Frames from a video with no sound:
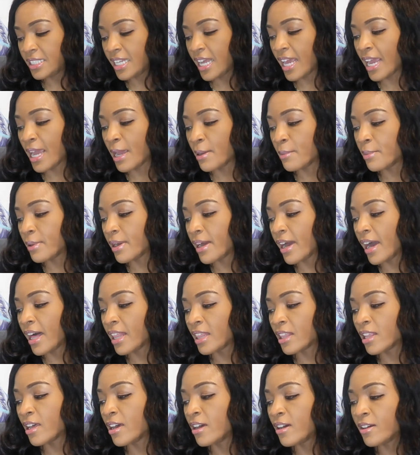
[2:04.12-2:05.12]
day, but
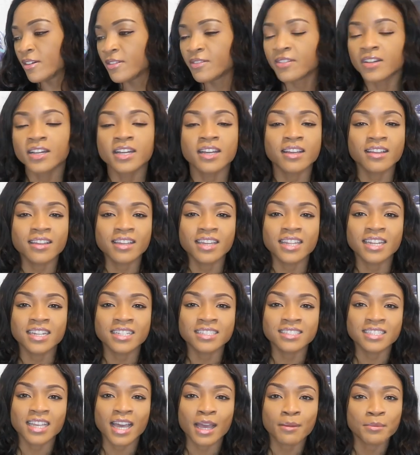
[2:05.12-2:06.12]
I love
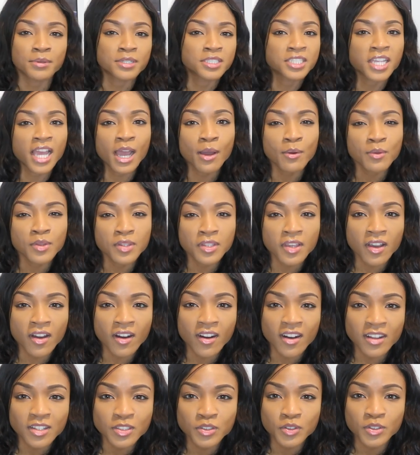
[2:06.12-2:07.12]
getting time to chat with
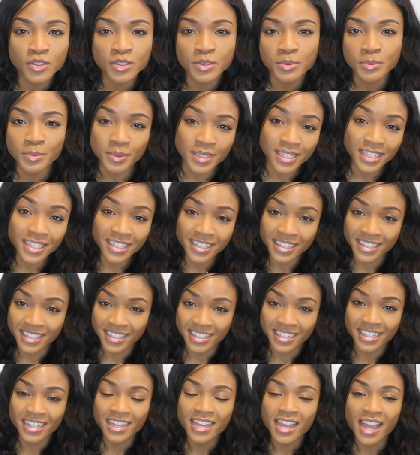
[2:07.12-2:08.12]
y'all during the week.